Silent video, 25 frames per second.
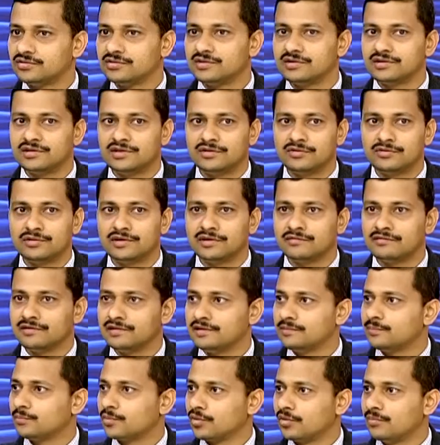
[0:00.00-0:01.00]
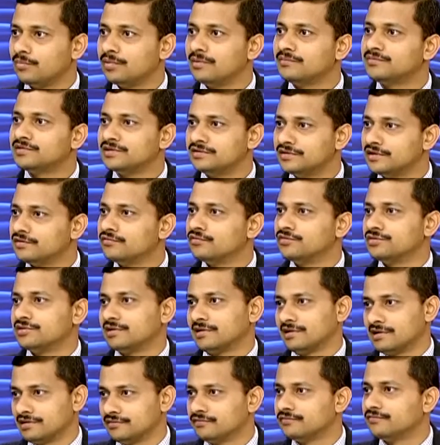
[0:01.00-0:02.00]
that they don't have any problems in their future
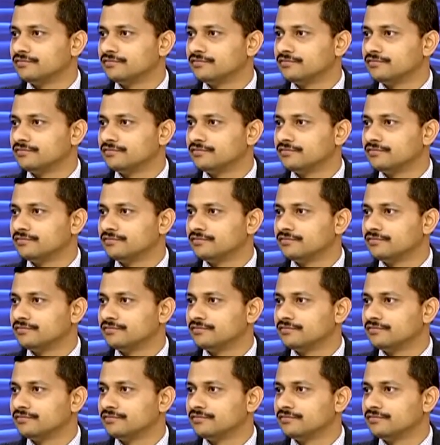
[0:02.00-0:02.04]
life.